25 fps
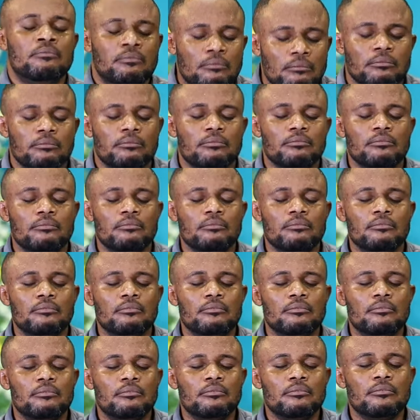eh,
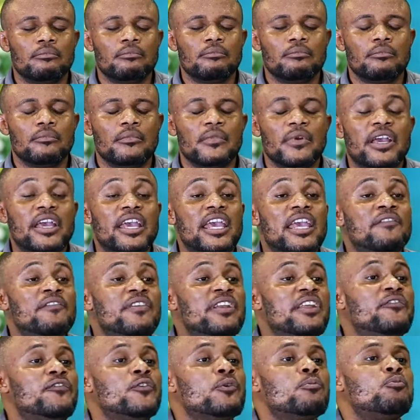
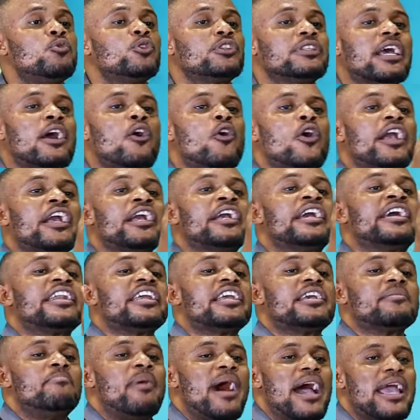even if you put a
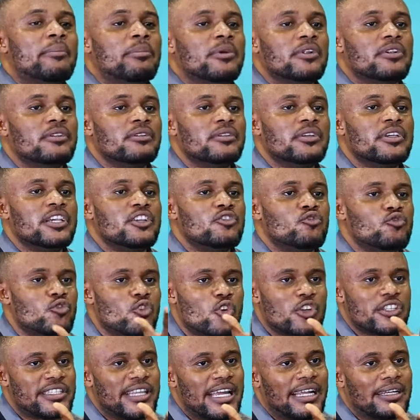Greek Bible,
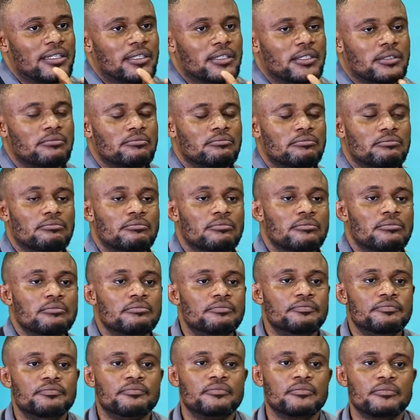it will not stand.
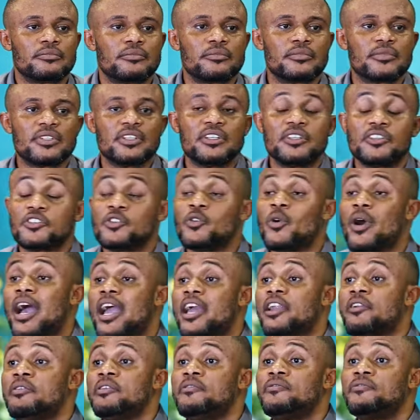
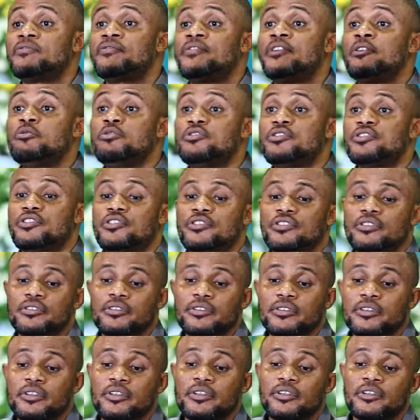So I refuse
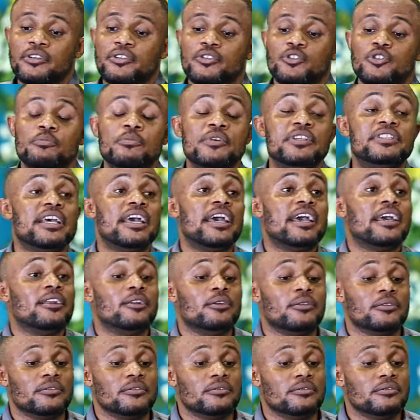to meet her
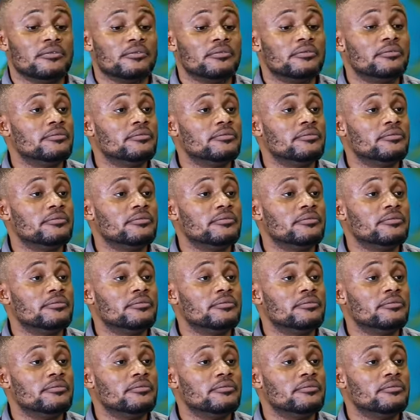alone.